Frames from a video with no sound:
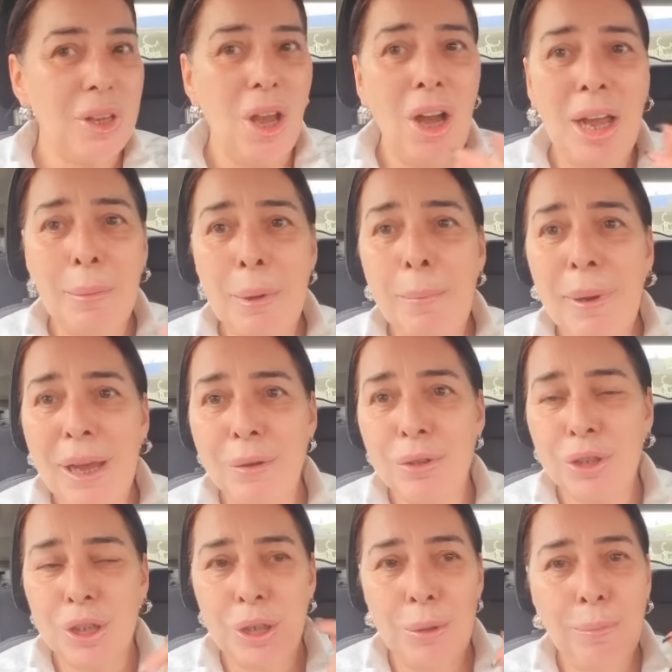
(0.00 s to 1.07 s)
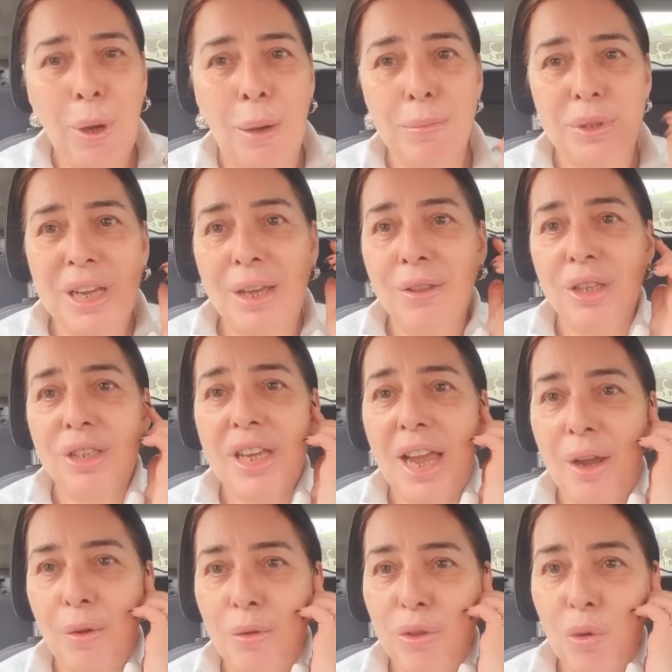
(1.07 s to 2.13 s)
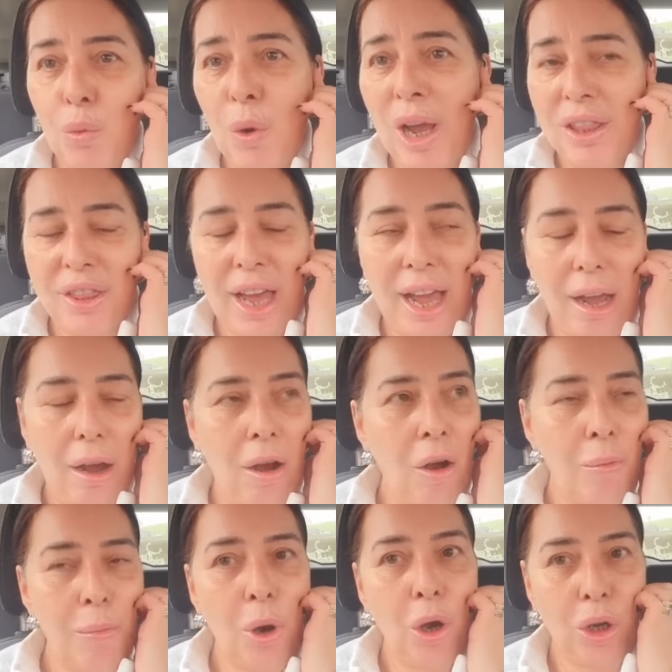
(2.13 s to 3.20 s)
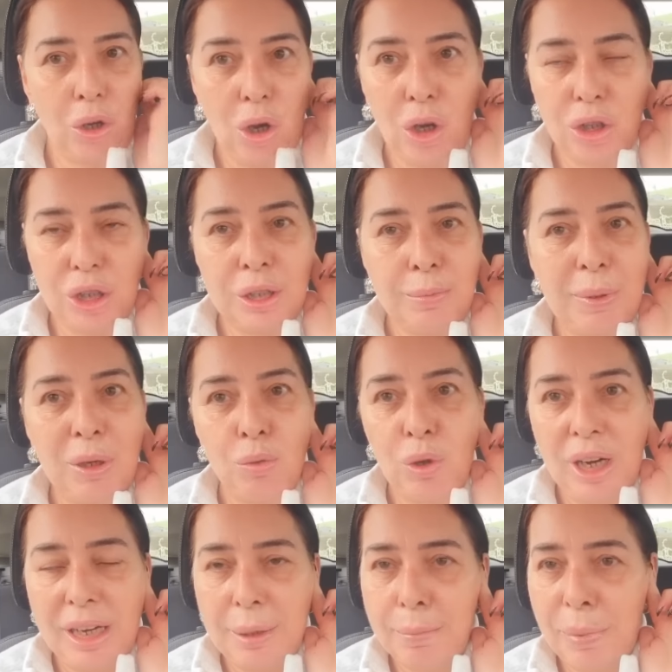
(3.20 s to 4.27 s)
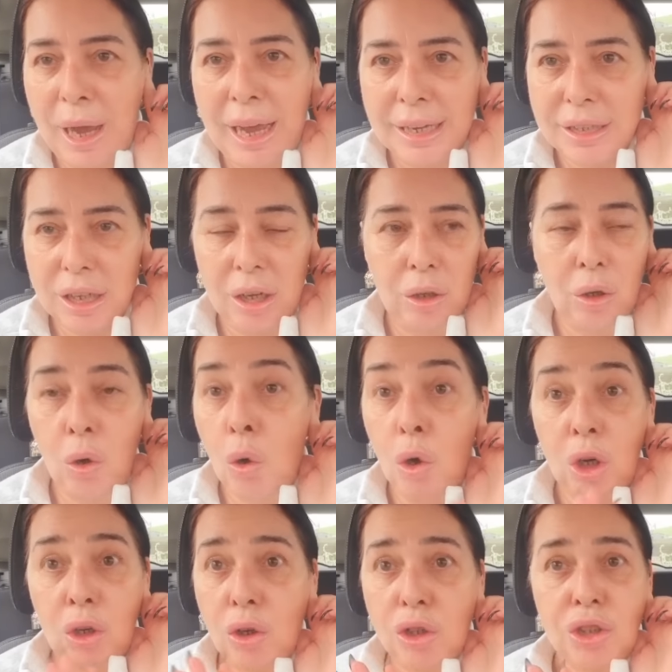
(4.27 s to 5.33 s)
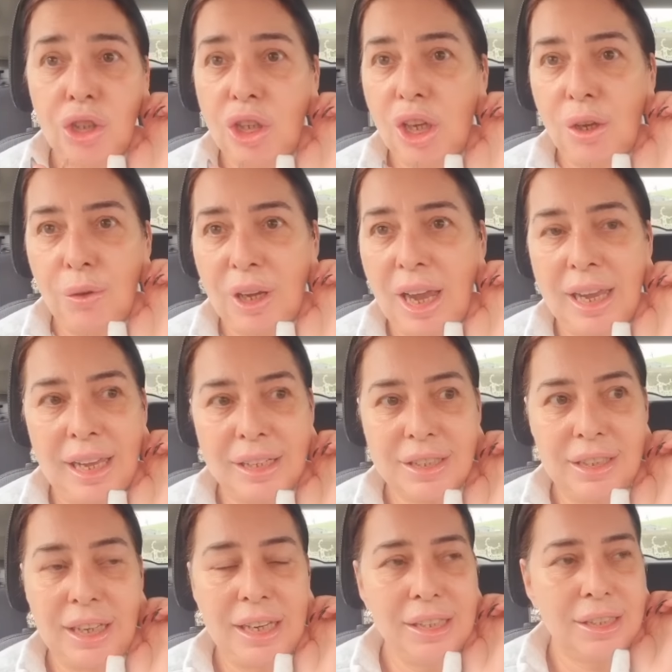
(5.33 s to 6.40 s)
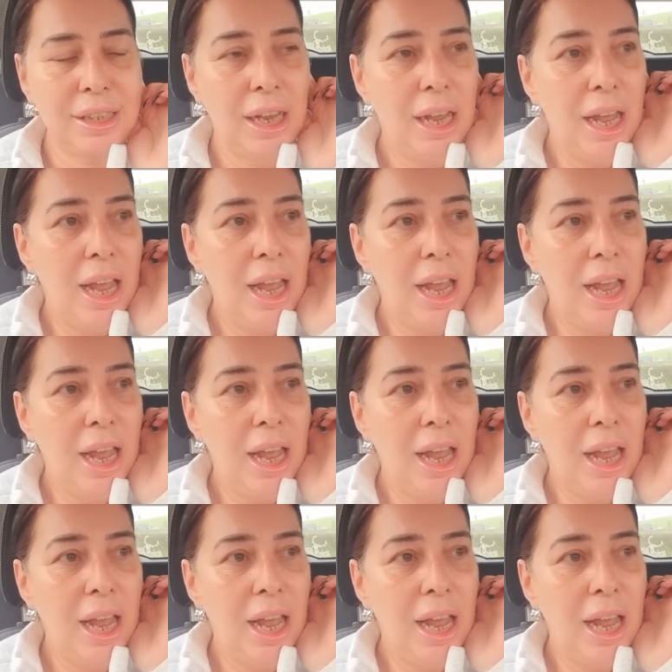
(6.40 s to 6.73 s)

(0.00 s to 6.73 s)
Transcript: I am about to pop down the town. The weather, oh my god, has been really bad all across the UK, hasn't it?